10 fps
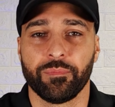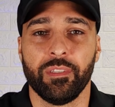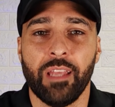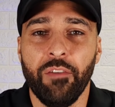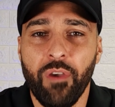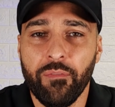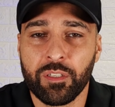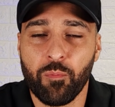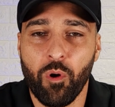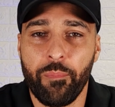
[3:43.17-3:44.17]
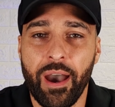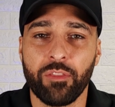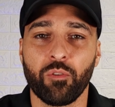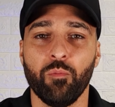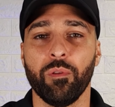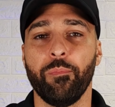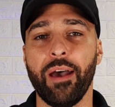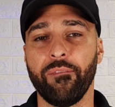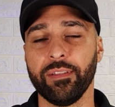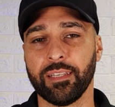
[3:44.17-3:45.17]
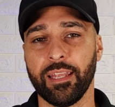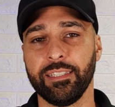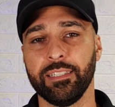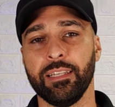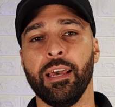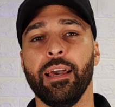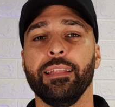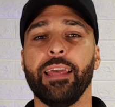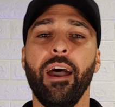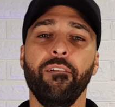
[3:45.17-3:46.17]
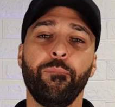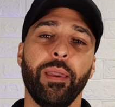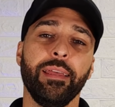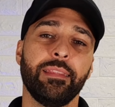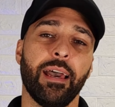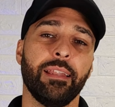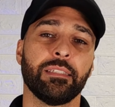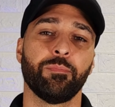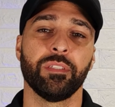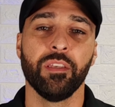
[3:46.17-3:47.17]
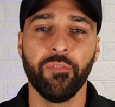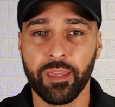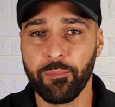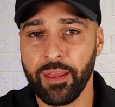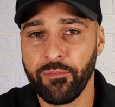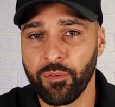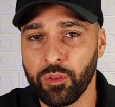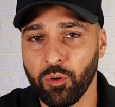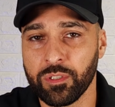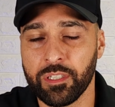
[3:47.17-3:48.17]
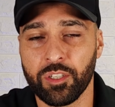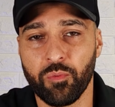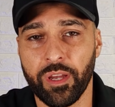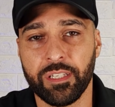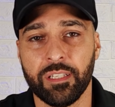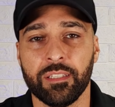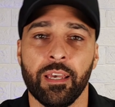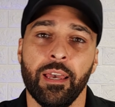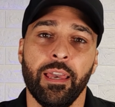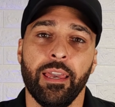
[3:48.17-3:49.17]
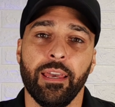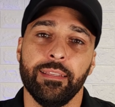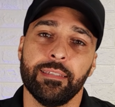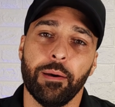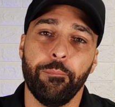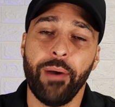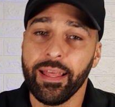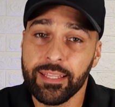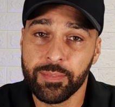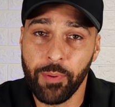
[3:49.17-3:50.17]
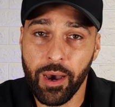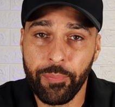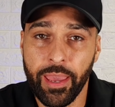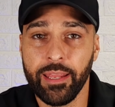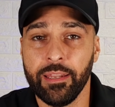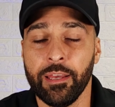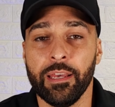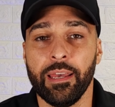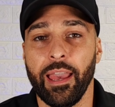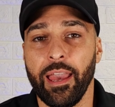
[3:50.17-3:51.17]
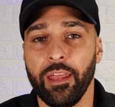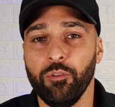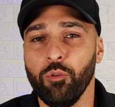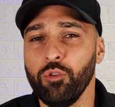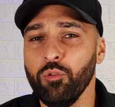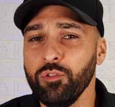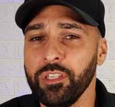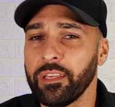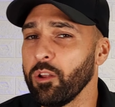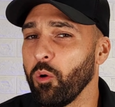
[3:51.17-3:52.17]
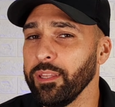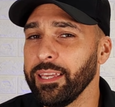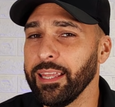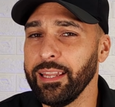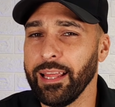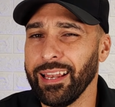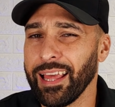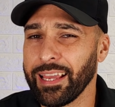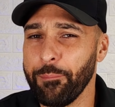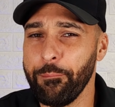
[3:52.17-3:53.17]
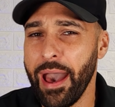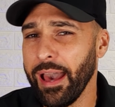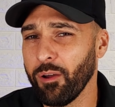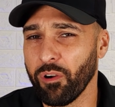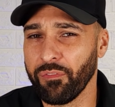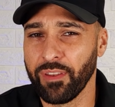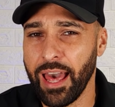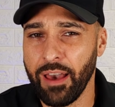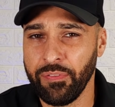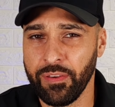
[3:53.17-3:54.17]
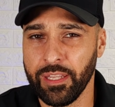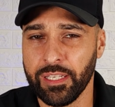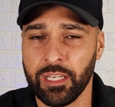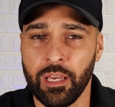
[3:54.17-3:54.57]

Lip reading: Now, if you have a small bathroom with bad ventilation, they have paint that is specifically made for those situations. It's a bath and spa paint, and you usually can only get it in like a matte or flat finish.